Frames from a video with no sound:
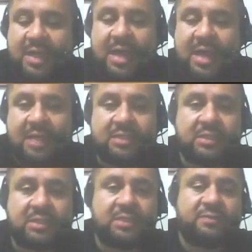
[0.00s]

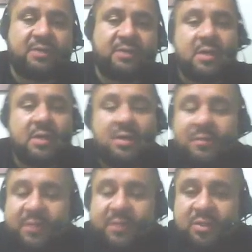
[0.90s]
adjectives.
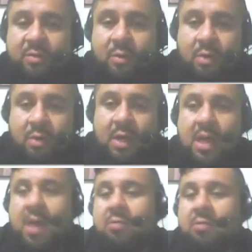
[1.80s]
First of all,
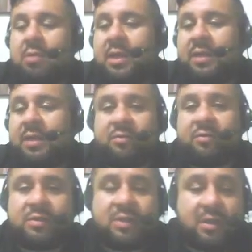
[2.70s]
I would like to
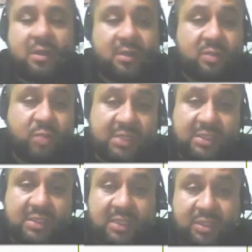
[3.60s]
start this
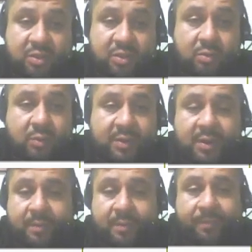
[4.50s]
presentation with
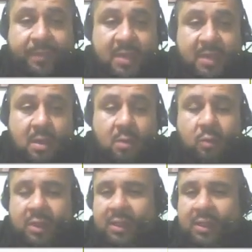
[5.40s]

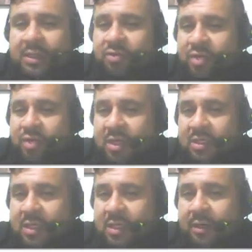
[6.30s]
an
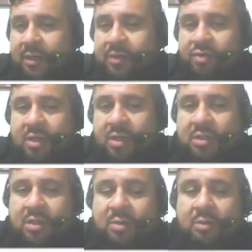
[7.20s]
introduction, a little
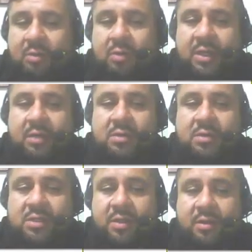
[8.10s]
introduction about what I
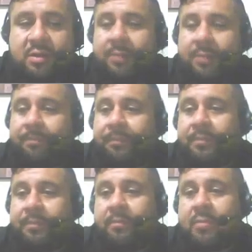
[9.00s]
consider
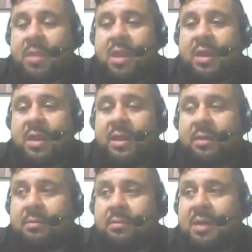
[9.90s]

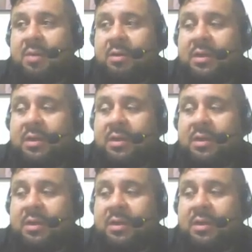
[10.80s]
about